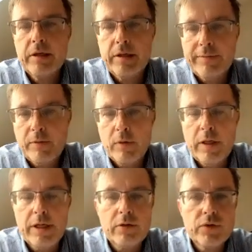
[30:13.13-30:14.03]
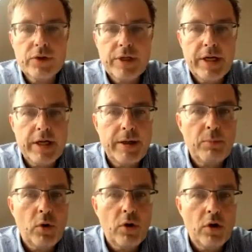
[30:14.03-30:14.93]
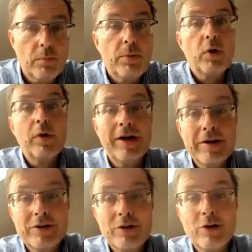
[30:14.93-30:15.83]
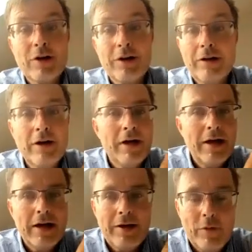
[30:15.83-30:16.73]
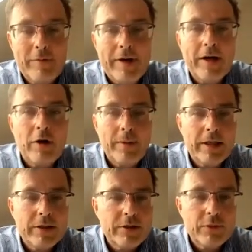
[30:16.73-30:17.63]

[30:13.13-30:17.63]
if you would like to see any more products, or if you have any comments.